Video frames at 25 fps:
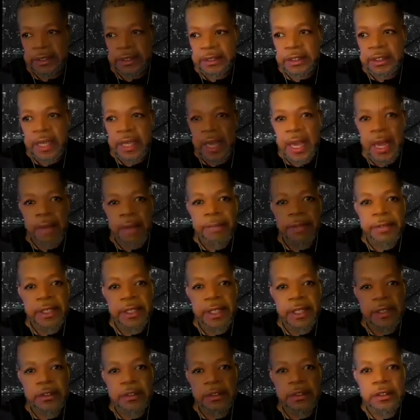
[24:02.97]
the
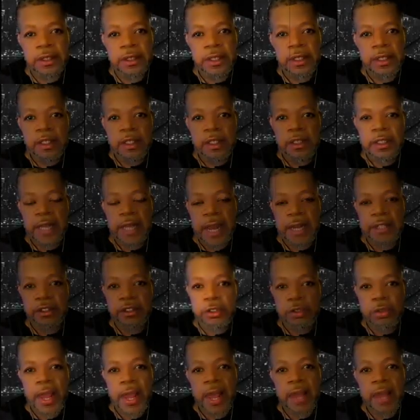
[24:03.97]
evidence
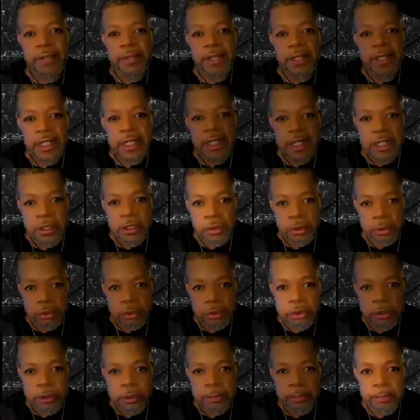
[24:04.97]
that you have
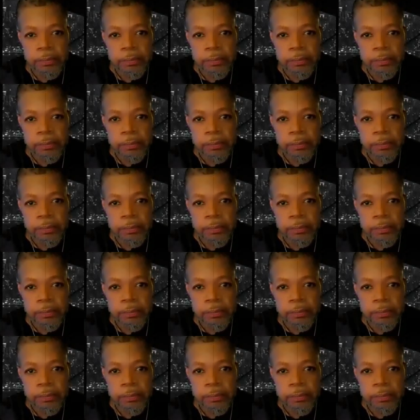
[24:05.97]
healed